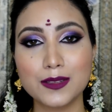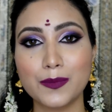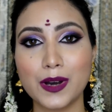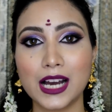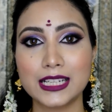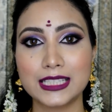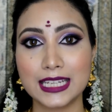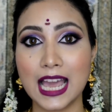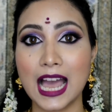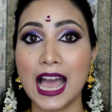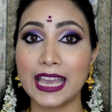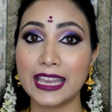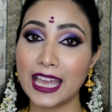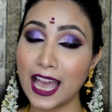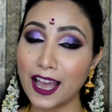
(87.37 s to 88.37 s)
But yeah,
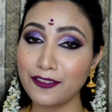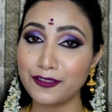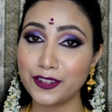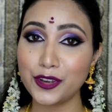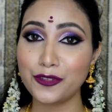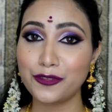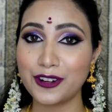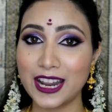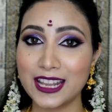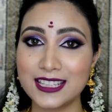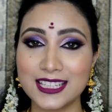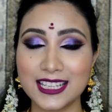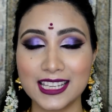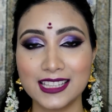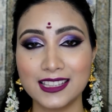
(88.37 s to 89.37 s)
I have few
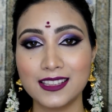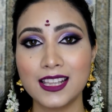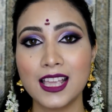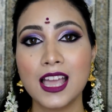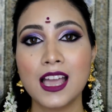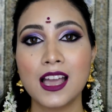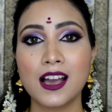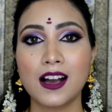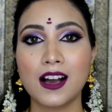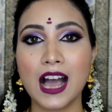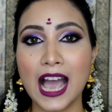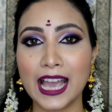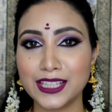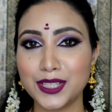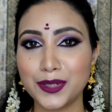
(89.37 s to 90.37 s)
friends in
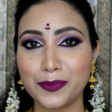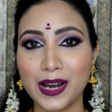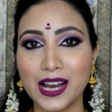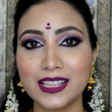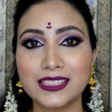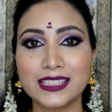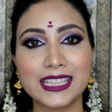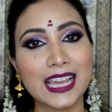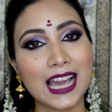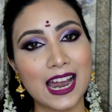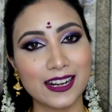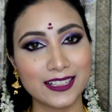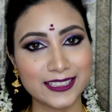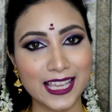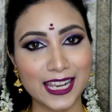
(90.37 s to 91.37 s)
Hyderabad. They
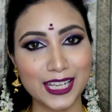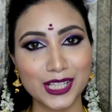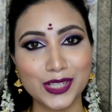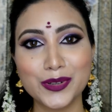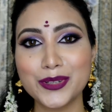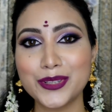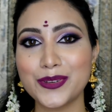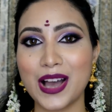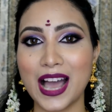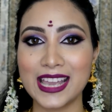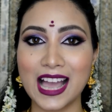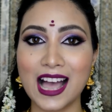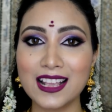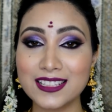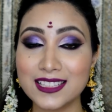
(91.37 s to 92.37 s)
are Telugu, so I
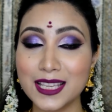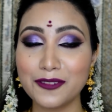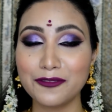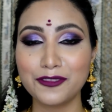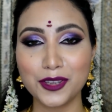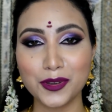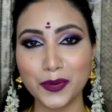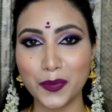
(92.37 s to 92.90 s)
asked them few